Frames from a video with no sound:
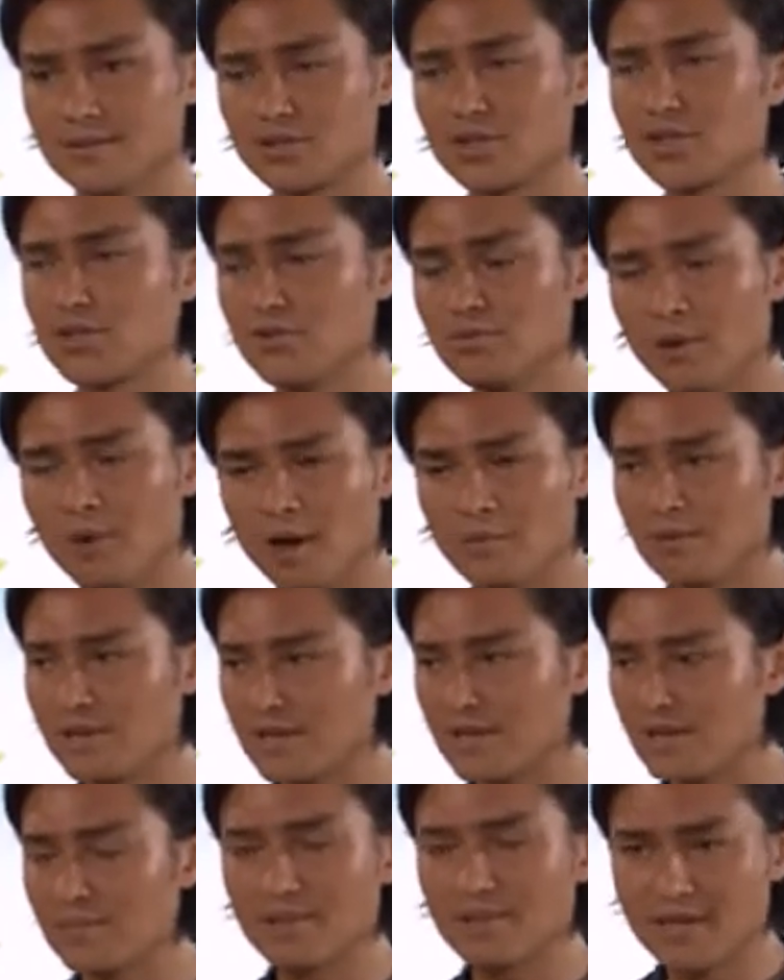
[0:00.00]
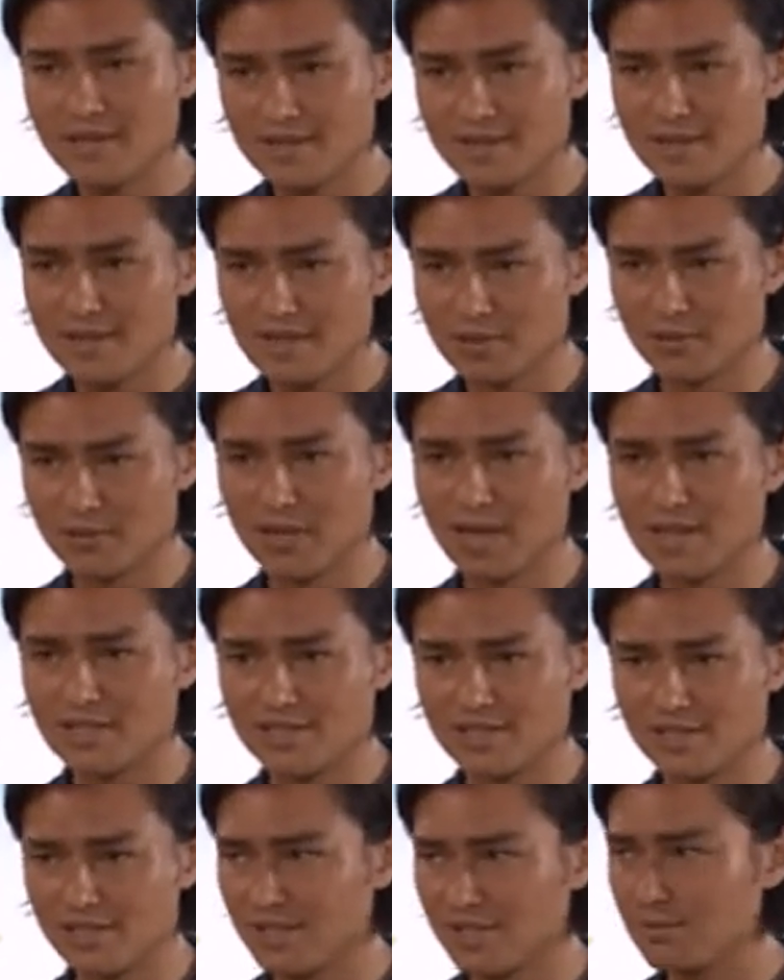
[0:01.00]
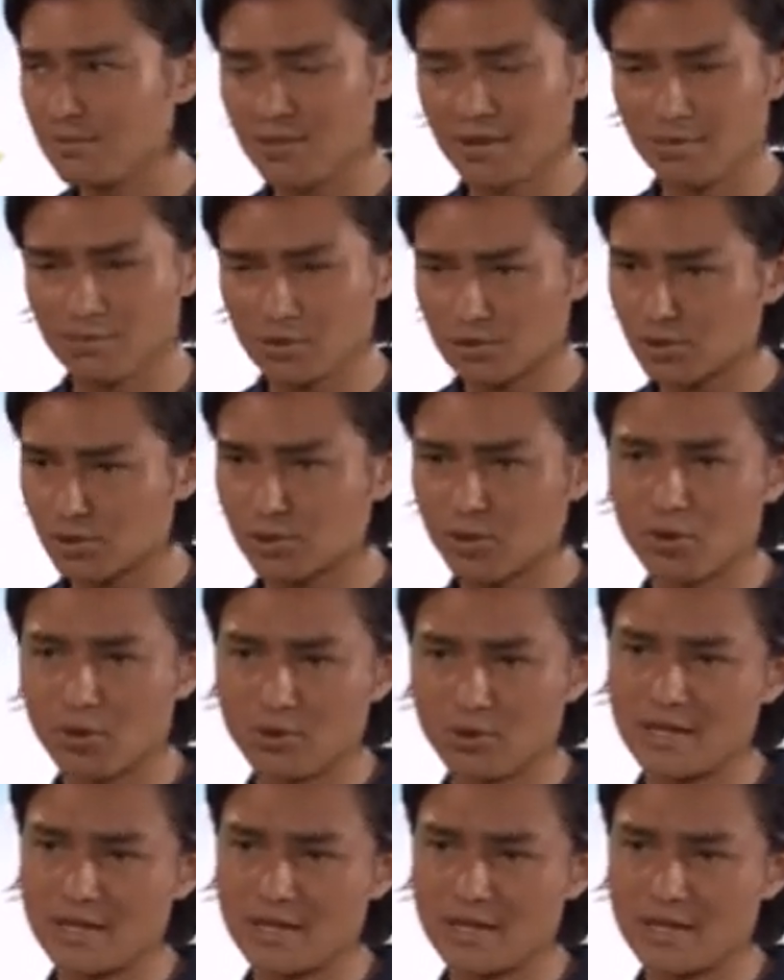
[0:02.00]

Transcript: Look, you might be committed to this relationship, but I'm not sure